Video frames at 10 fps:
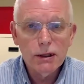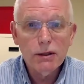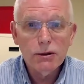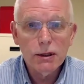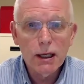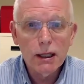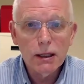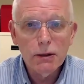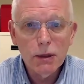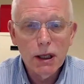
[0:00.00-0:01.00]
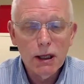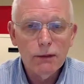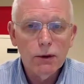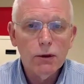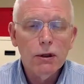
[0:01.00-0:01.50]
that's a negative
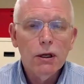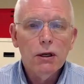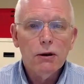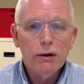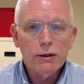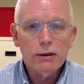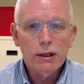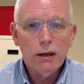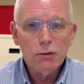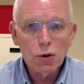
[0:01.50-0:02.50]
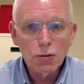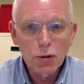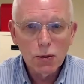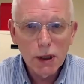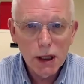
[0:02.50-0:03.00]
behavior, that's an
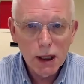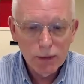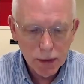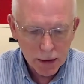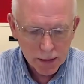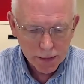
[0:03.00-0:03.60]
abnormal behavior.